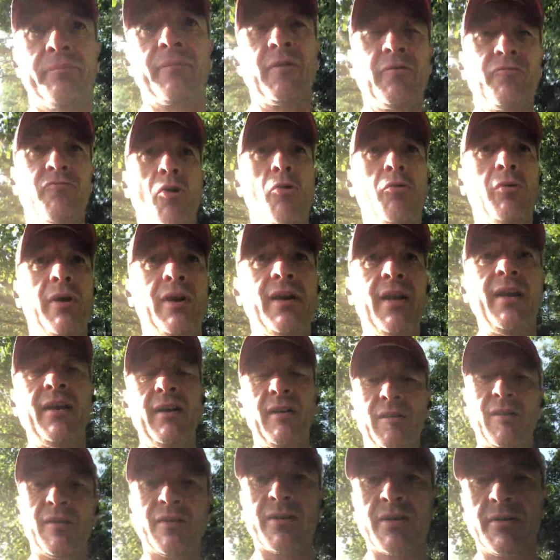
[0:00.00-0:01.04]
rolling
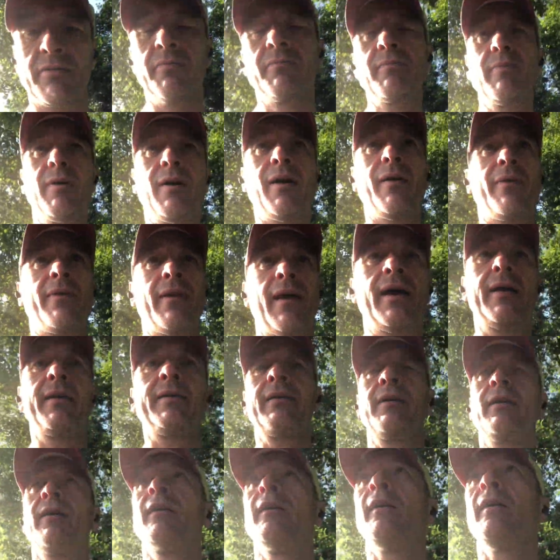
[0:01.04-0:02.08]
hills, and
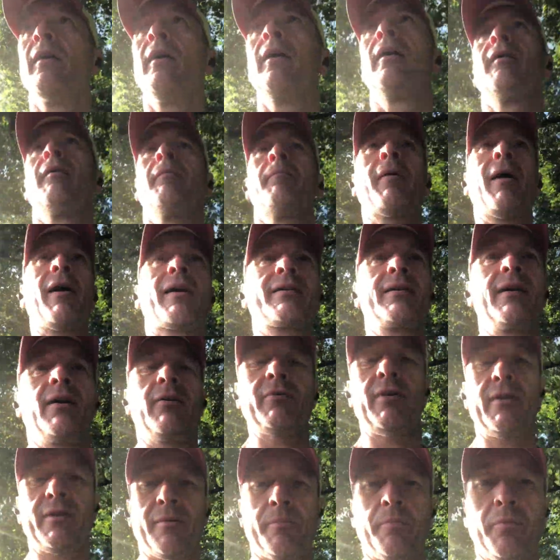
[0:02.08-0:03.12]
then back
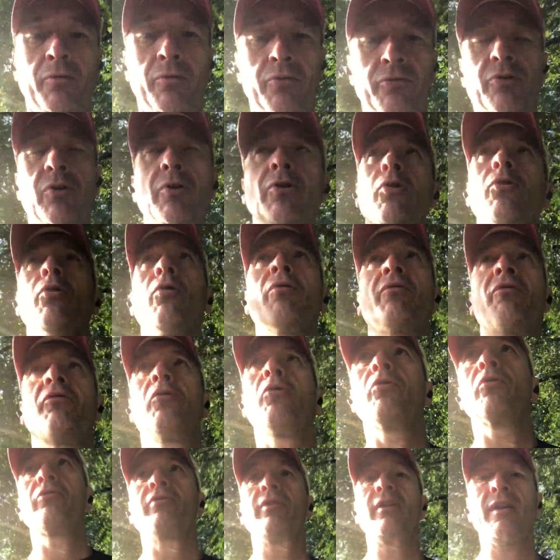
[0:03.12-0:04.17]
down into Porthcawl
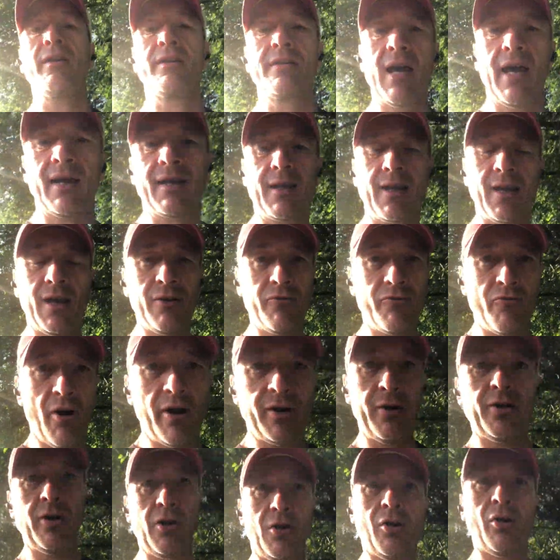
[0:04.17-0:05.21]
for the 10k
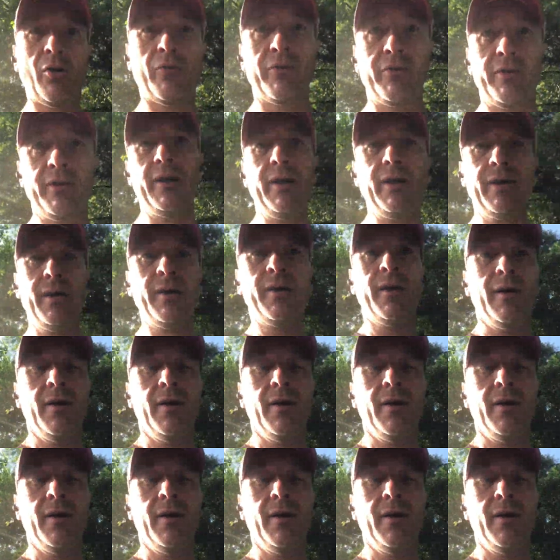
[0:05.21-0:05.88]
run on the